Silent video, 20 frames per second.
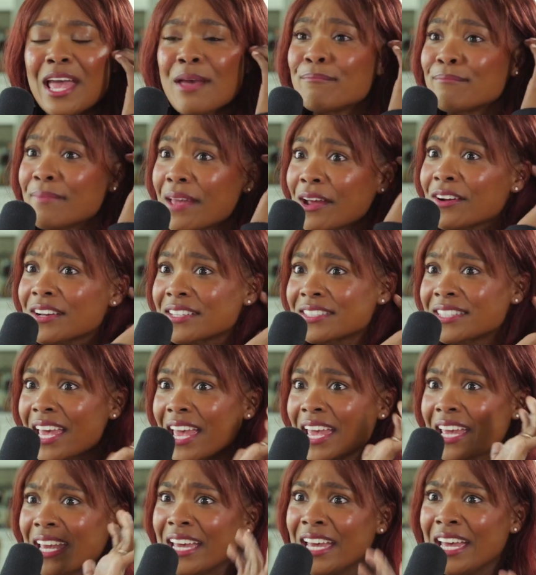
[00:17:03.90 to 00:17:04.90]

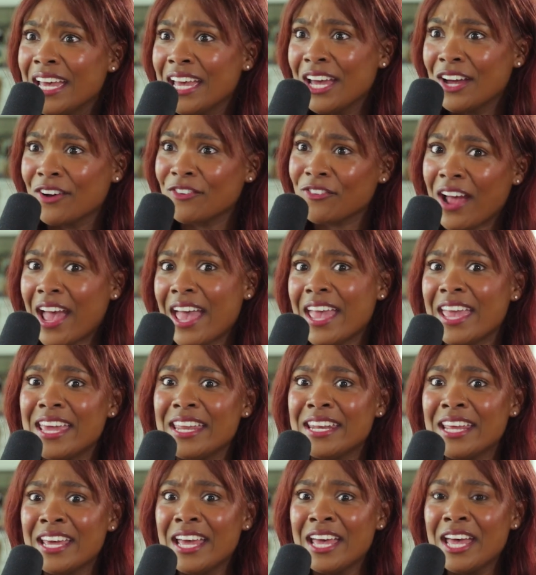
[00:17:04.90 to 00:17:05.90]
embarrassing, mm-hmm.
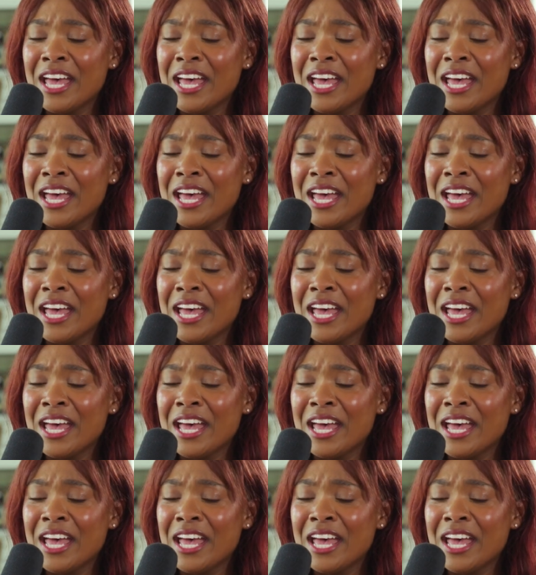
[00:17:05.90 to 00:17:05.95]
right?